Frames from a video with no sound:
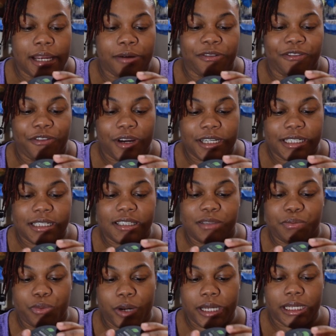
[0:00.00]
freshens
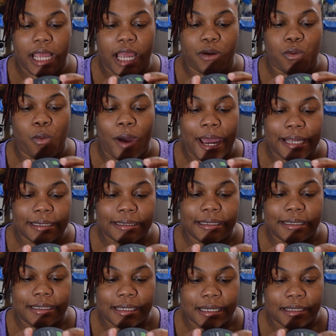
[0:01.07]
breath, and whitens
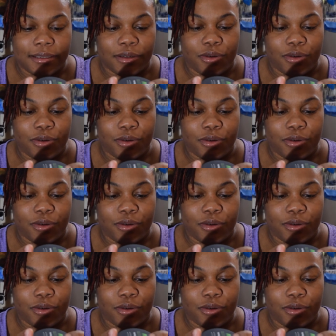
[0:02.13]
teeth.